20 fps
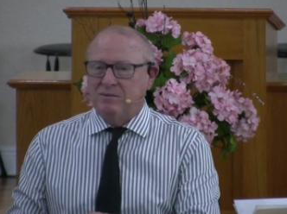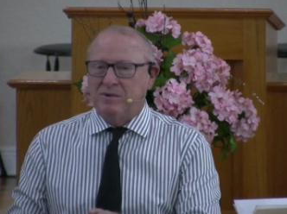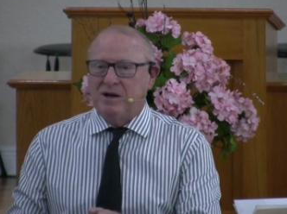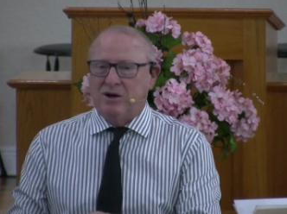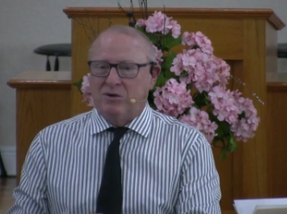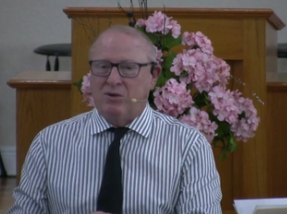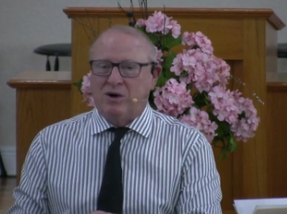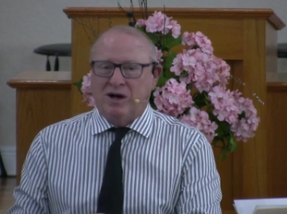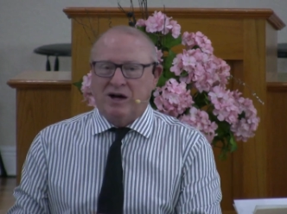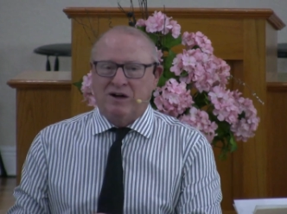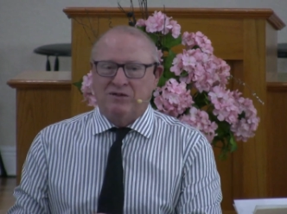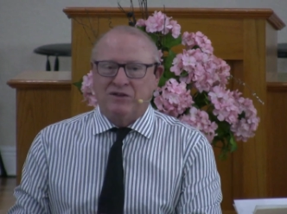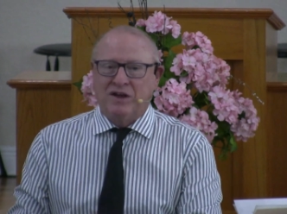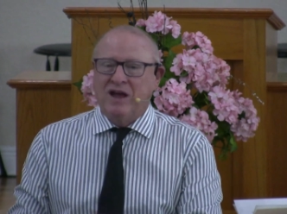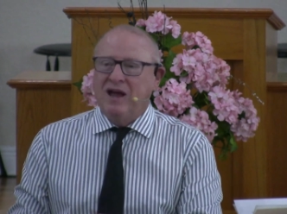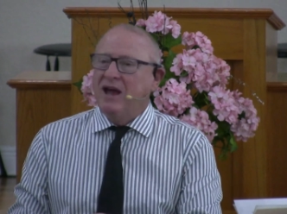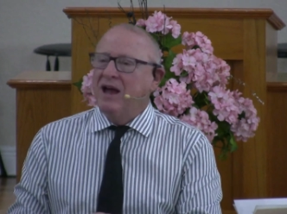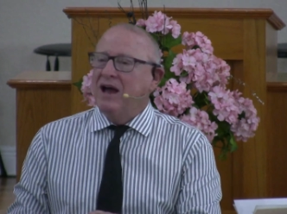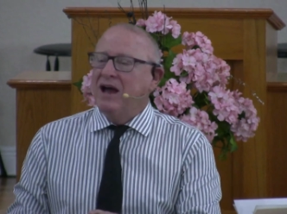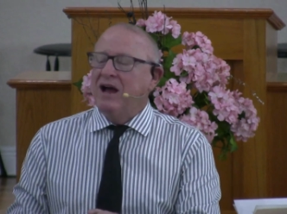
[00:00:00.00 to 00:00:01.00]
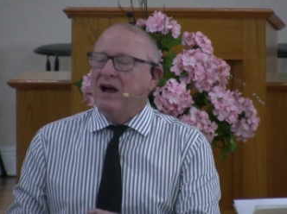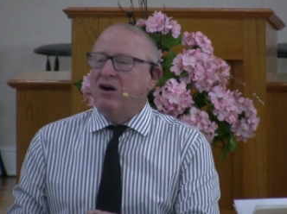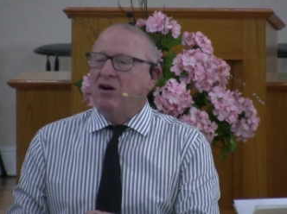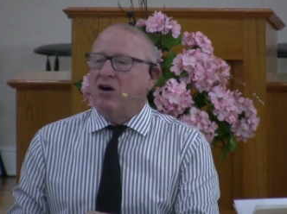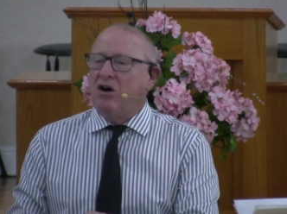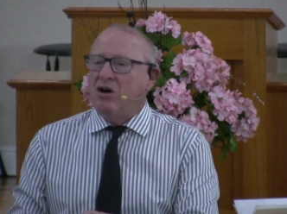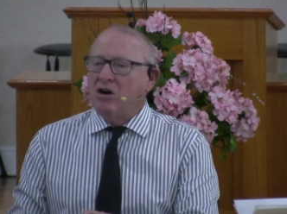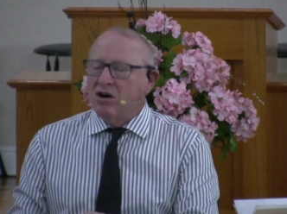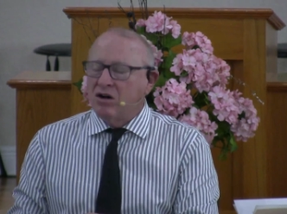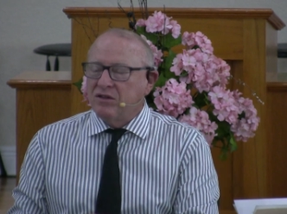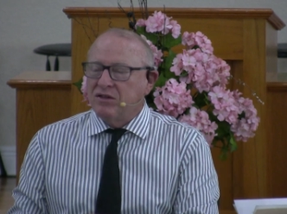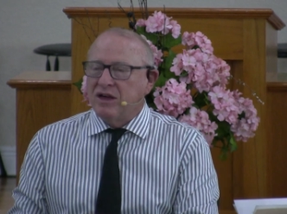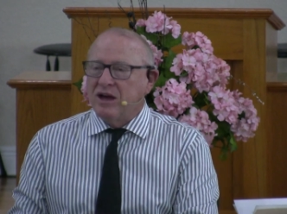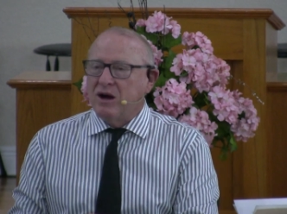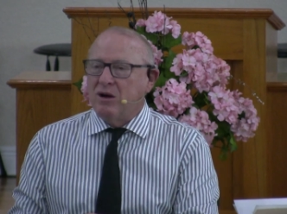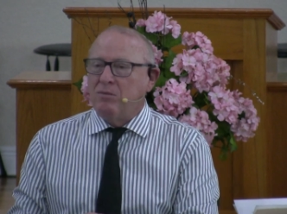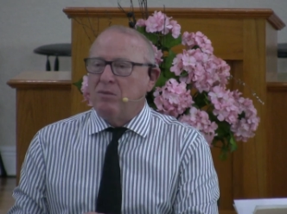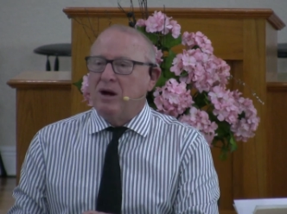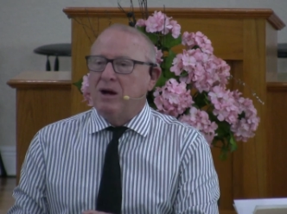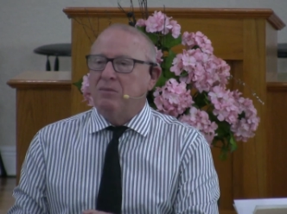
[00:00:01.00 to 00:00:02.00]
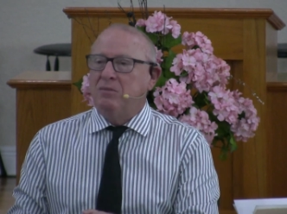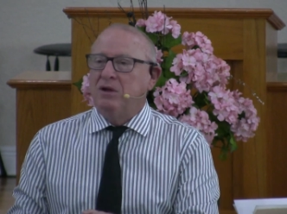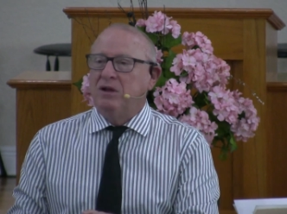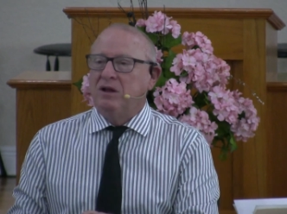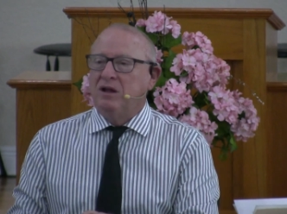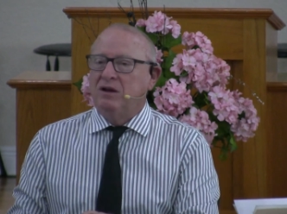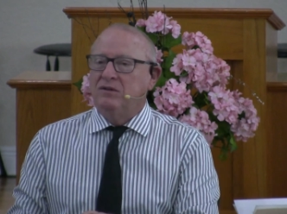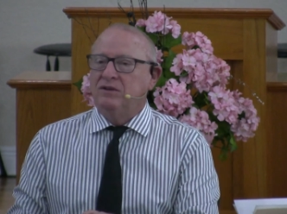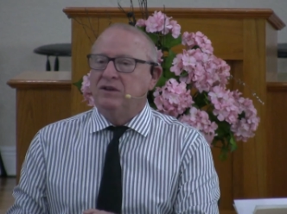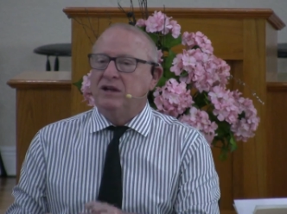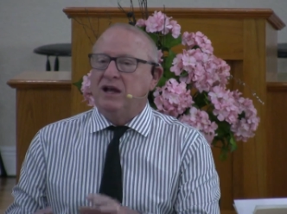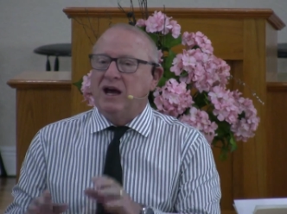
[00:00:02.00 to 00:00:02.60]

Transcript: my wife, How art thou, my beloved?